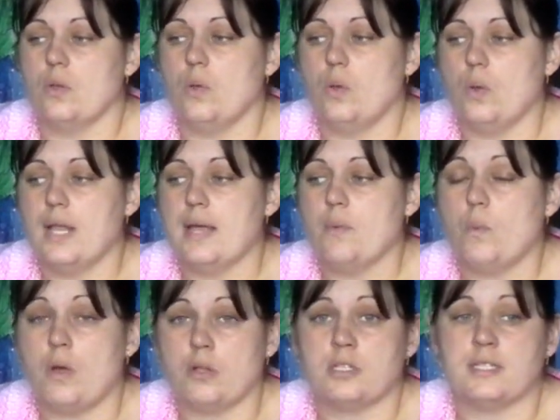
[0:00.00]
all I
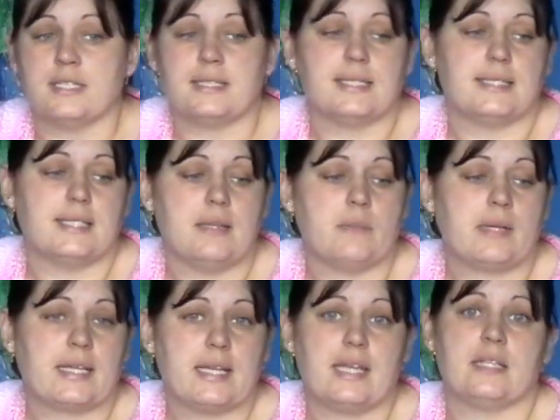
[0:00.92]
want is to see
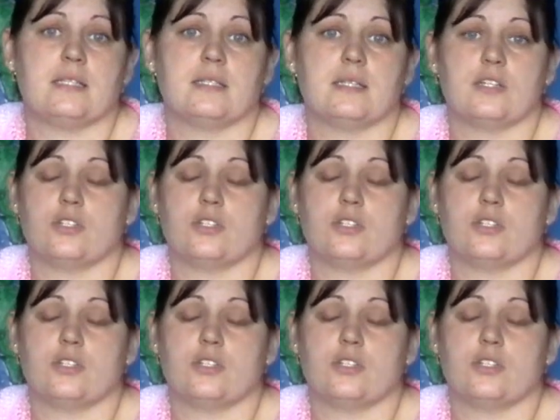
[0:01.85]
my kids.